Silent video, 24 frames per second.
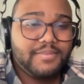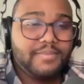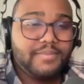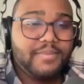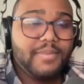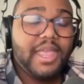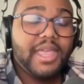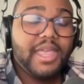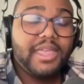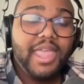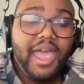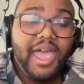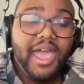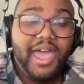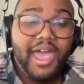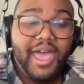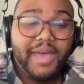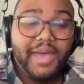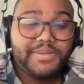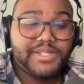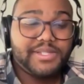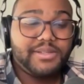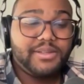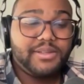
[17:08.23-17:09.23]
Yeah,
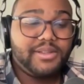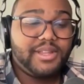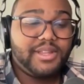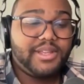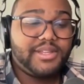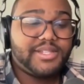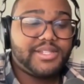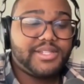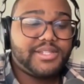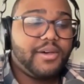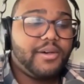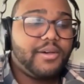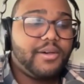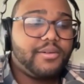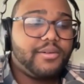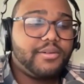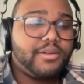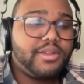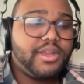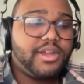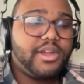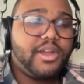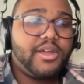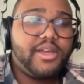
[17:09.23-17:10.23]
absolutely. So,
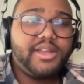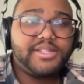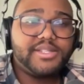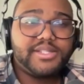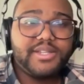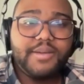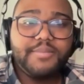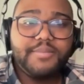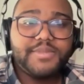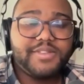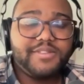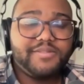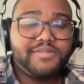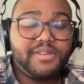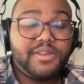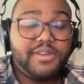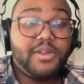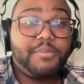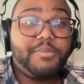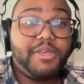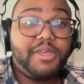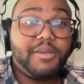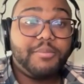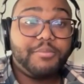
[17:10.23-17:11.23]
in terms of,
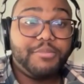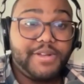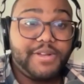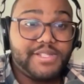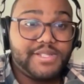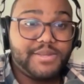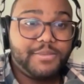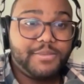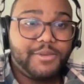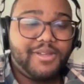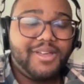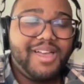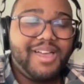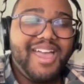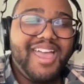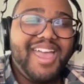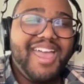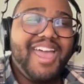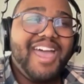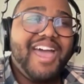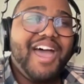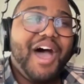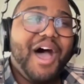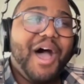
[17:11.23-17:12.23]
being printable,
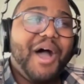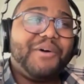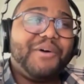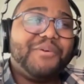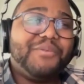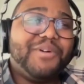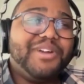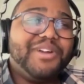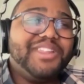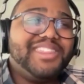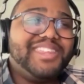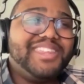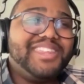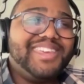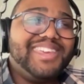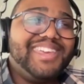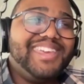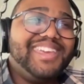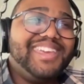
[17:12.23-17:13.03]
one of the